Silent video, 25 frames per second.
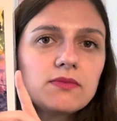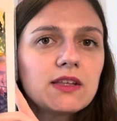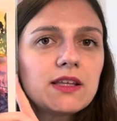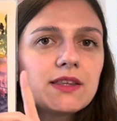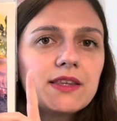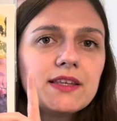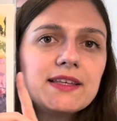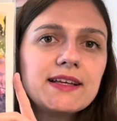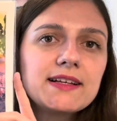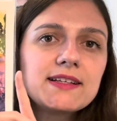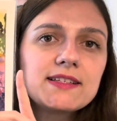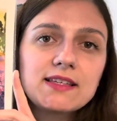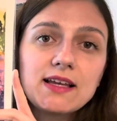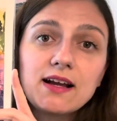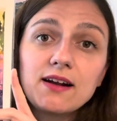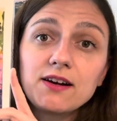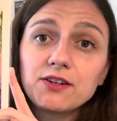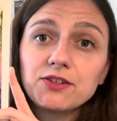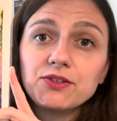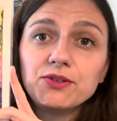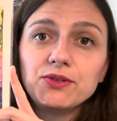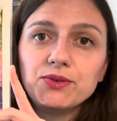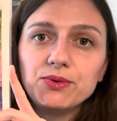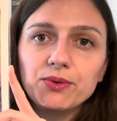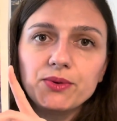the next
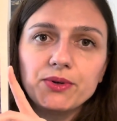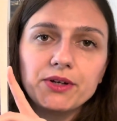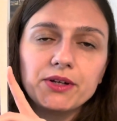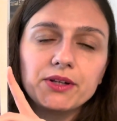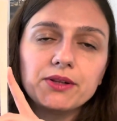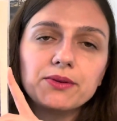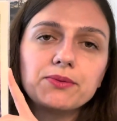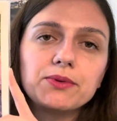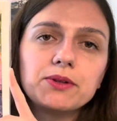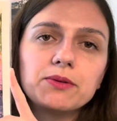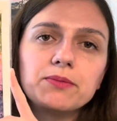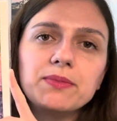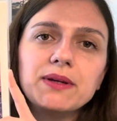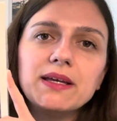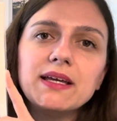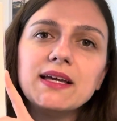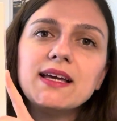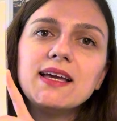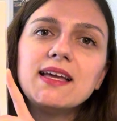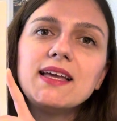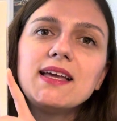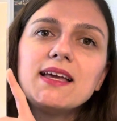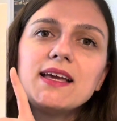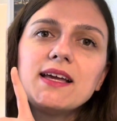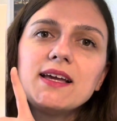art tutorial will
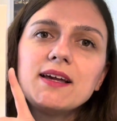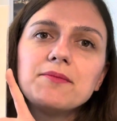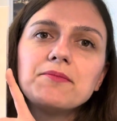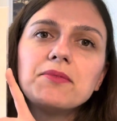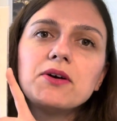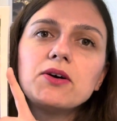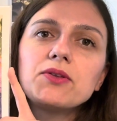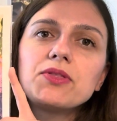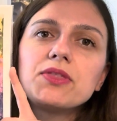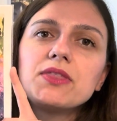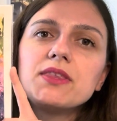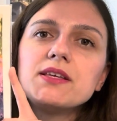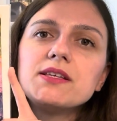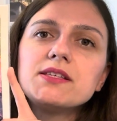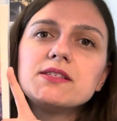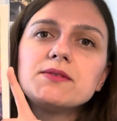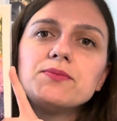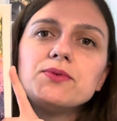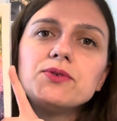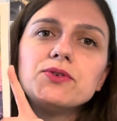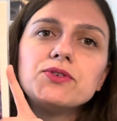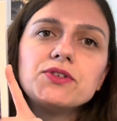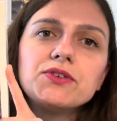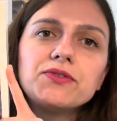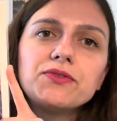be about these
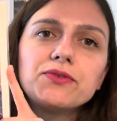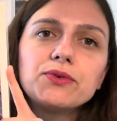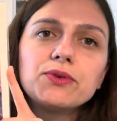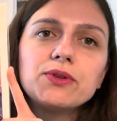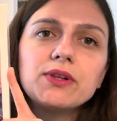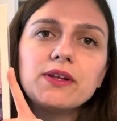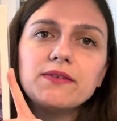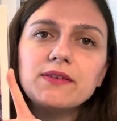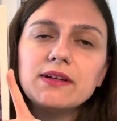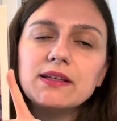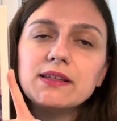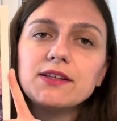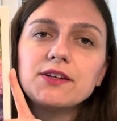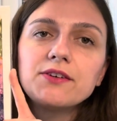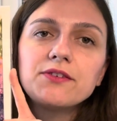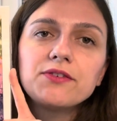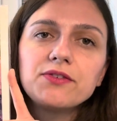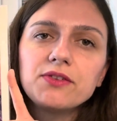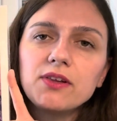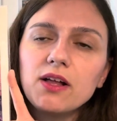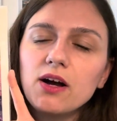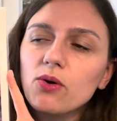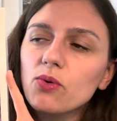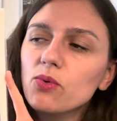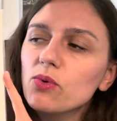beautiful lavender
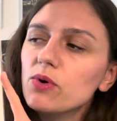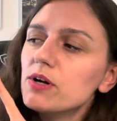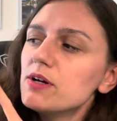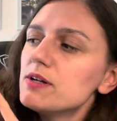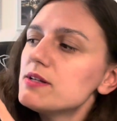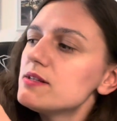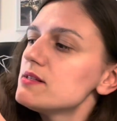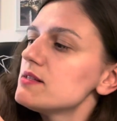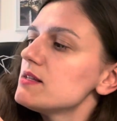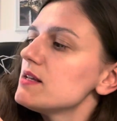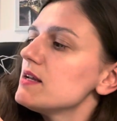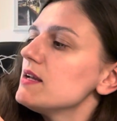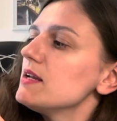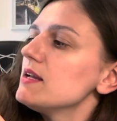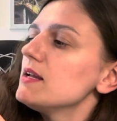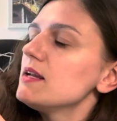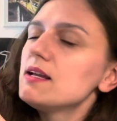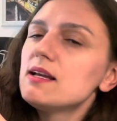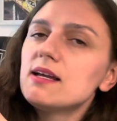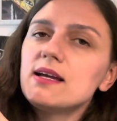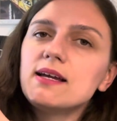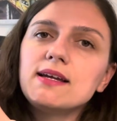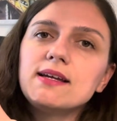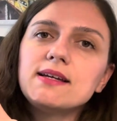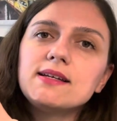flowers,
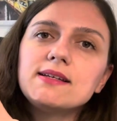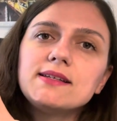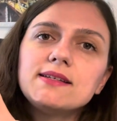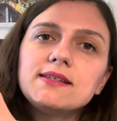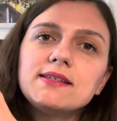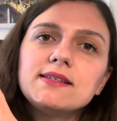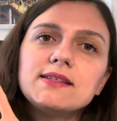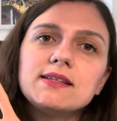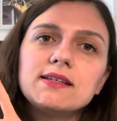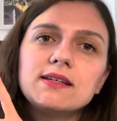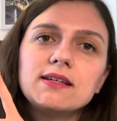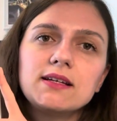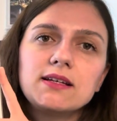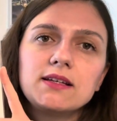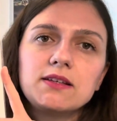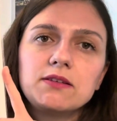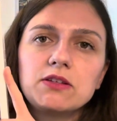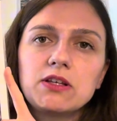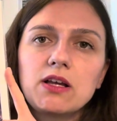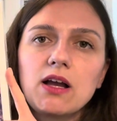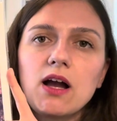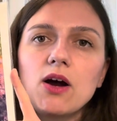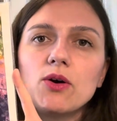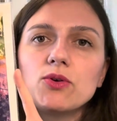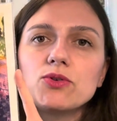
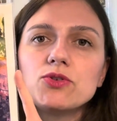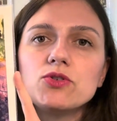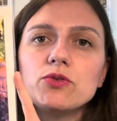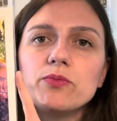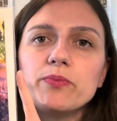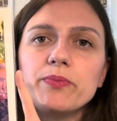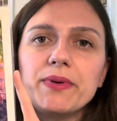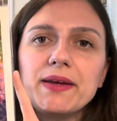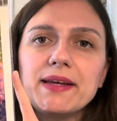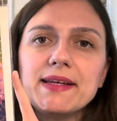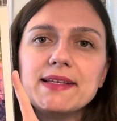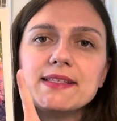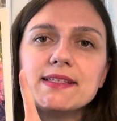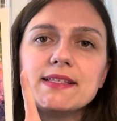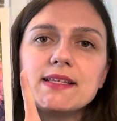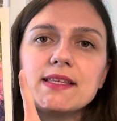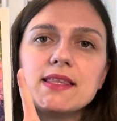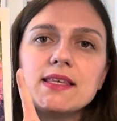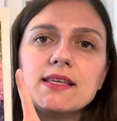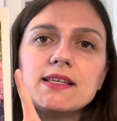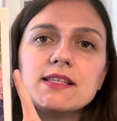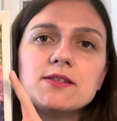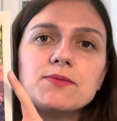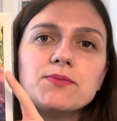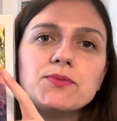and how to paint
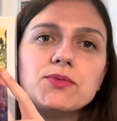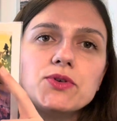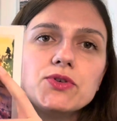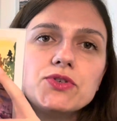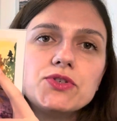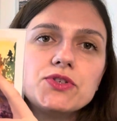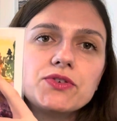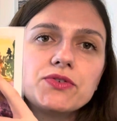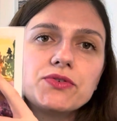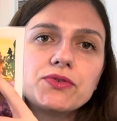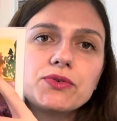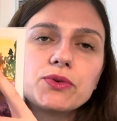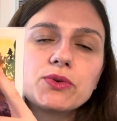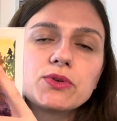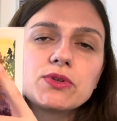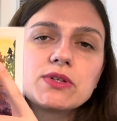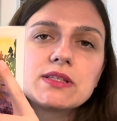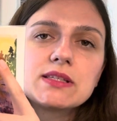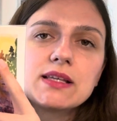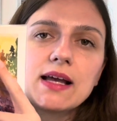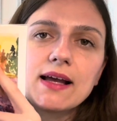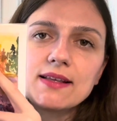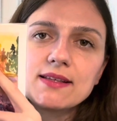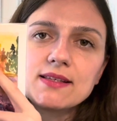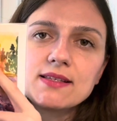this beautiful
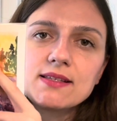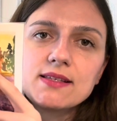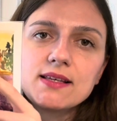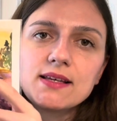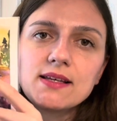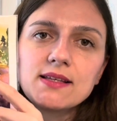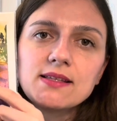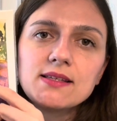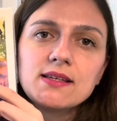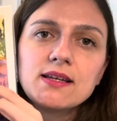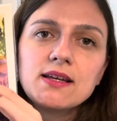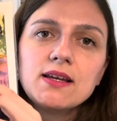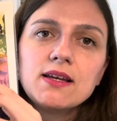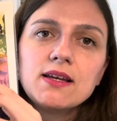sunset